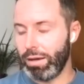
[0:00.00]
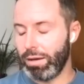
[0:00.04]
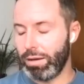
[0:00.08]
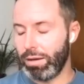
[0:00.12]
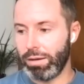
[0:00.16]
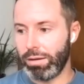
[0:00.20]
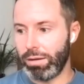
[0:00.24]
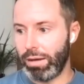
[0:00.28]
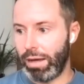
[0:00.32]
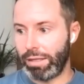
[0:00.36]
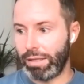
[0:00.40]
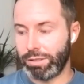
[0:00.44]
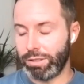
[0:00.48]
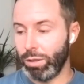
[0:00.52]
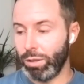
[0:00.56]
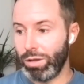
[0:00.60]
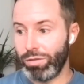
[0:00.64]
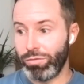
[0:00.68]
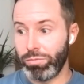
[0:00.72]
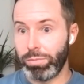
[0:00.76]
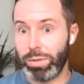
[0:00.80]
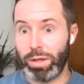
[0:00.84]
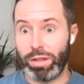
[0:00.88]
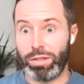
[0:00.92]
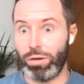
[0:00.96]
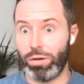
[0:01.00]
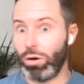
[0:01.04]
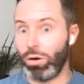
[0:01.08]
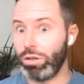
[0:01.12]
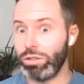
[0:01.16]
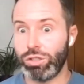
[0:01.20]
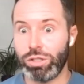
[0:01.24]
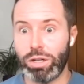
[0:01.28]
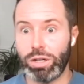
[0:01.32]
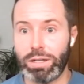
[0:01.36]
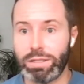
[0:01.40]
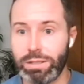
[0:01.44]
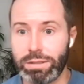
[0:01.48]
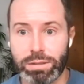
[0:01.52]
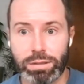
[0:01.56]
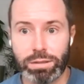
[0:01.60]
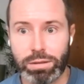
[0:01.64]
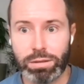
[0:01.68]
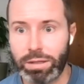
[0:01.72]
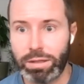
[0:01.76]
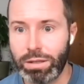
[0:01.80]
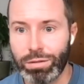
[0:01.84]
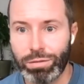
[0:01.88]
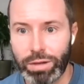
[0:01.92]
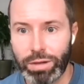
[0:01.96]
I don't know, even pathologizing to
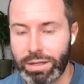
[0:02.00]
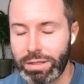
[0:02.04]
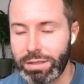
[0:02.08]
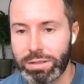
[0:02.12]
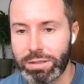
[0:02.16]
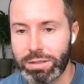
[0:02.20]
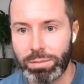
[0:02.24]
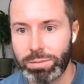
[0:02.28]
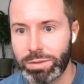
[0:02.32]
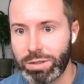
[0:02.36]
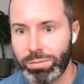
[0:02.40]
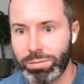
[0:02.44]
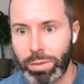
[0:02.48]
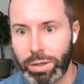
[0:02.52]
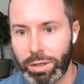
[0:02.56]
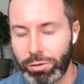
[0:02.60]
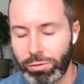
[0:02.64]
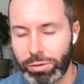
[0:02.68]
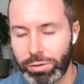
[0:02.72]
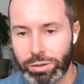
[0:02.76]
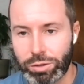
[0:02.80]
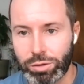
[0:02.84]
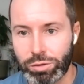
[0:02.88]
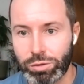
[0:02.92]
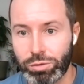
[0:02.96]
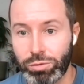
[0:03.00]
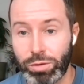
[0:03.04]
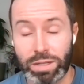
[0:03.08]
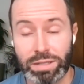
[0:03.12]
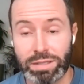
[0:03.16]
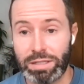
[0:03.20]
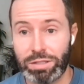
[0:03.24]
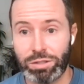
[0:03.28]
think of it in terms of minority stress.